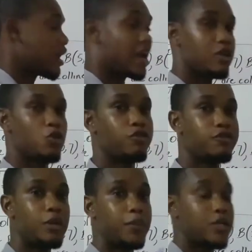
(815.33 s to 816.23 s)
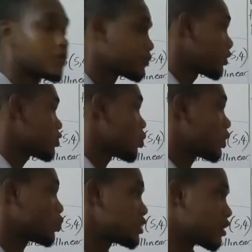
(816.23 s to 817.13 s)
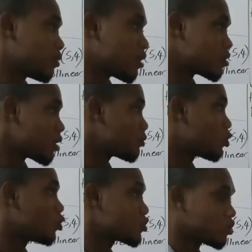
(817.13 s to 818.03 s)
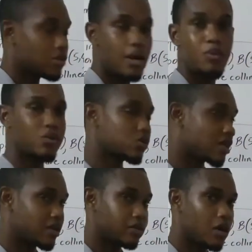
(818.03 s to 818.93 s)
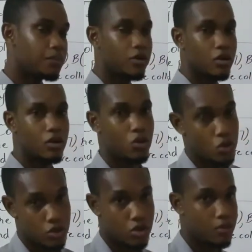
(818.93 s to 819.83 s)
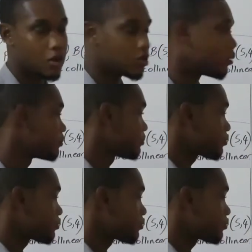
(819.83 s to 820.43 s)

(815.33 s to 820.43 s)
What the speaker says: And you flip it. So what was at the bottom goes to the top. What was at the top goes to the bottom.